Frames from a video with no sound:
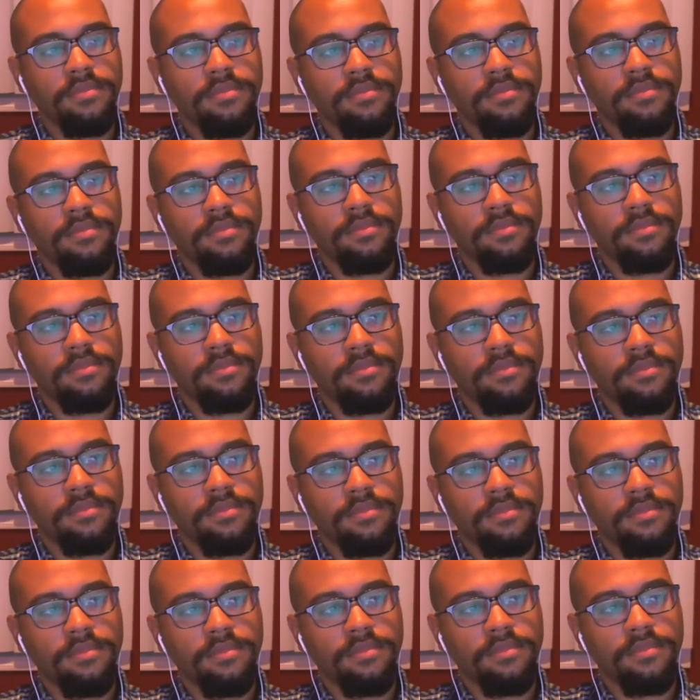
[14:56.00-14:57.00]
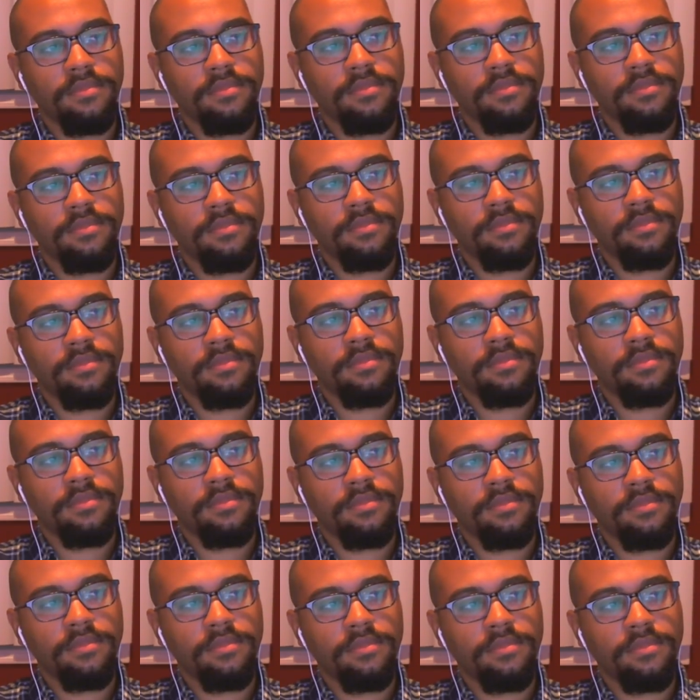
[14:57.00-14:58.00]

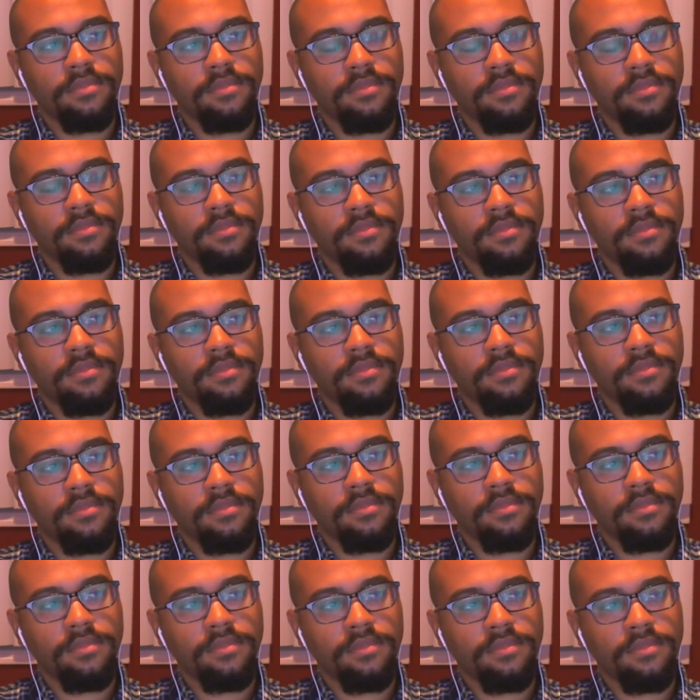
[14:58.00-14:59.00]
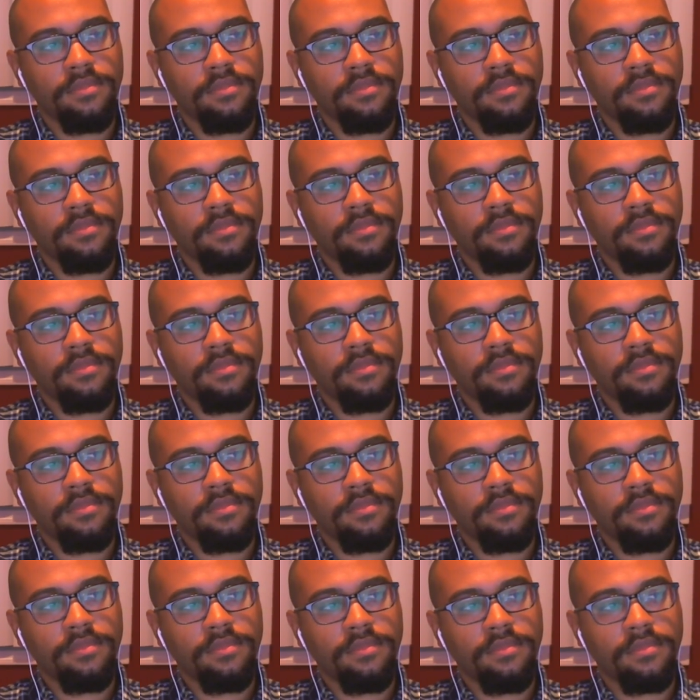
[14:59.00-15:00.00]

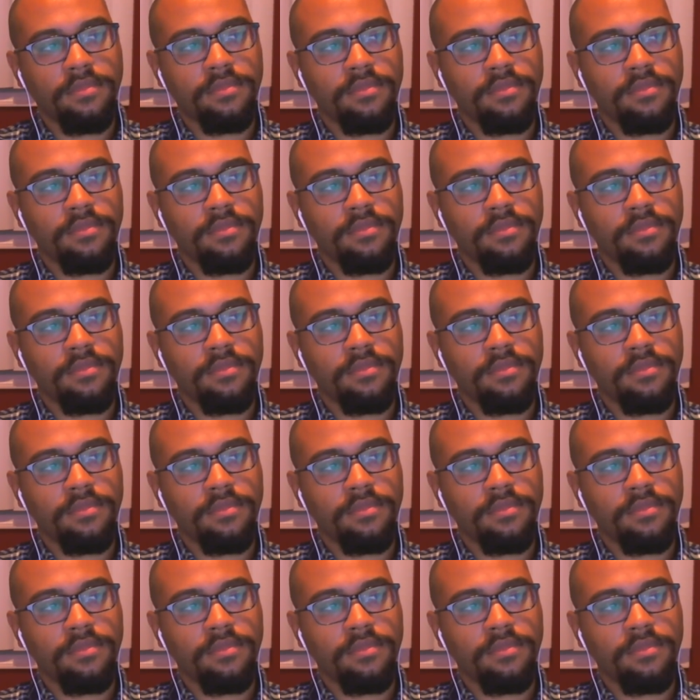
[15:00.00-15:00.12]
No words are spoken by the person on screen.